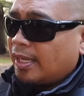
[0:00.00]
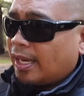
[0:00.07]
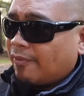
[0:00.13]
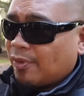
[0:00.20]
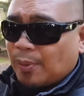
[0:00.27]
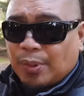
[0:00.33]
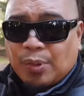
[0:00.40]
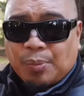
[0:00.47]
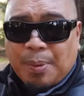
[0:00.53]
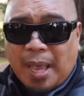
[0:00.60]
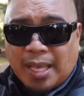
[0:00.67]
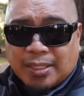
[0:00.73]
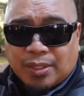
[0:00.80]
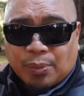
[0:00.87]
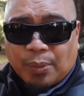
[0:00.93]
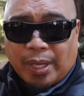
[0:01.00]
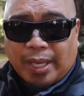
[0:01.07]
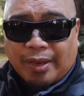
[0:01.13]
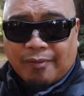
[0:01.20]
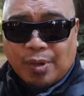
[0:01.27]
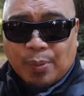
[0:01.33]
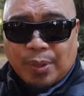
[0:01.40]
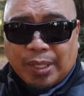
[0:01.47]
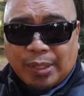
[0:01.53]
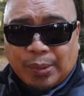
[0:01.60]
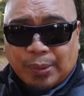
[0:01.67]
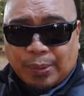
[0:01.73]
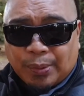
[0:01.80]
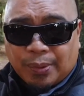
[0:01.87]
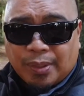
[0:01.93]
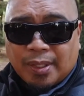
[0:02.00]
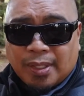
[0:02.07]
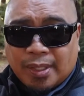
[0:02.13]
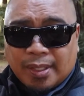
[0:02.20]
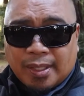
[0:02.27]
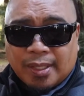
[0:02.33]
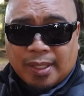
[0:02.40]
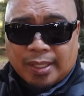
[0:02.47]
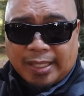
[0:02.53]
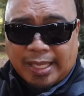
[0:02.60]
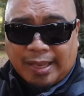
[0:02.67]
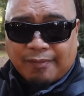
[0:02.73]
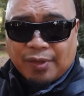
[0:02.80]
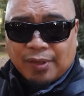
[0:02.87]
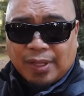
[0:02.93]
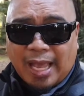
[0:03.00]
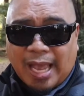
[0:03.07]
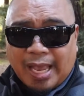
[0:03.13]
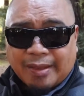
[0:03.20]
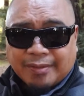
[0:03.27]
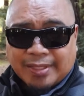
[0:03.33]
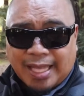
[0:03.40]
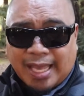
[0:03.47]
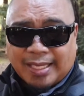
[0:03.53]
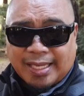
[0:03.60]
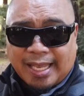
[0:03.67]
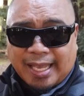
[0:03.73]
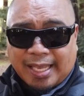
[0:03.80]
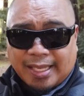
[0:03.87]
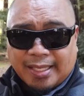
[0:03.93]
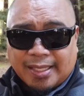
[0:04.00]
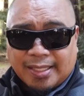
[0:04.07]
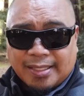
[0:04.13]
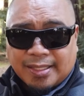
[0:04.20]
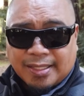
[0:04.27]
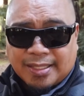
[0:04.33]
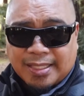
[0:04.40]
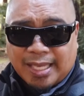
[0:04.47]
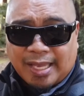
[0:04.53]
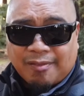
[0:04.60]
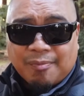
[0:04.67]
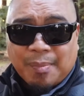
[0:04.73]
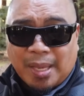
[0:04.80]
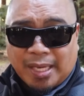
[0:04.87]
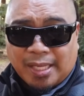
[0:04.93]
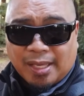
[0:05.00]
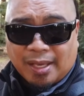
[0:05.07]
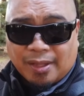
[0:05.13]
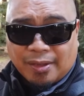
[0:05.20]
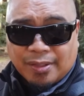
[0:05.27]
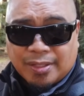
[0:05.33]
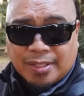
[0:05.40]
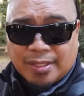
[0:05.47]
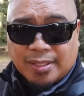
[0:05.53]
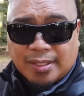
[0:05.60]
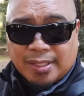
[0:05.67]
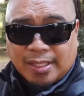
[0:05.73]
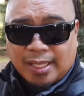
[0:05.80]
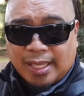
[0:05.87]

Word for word: everyone who passed away, everyone who gave their lives that day to save many others.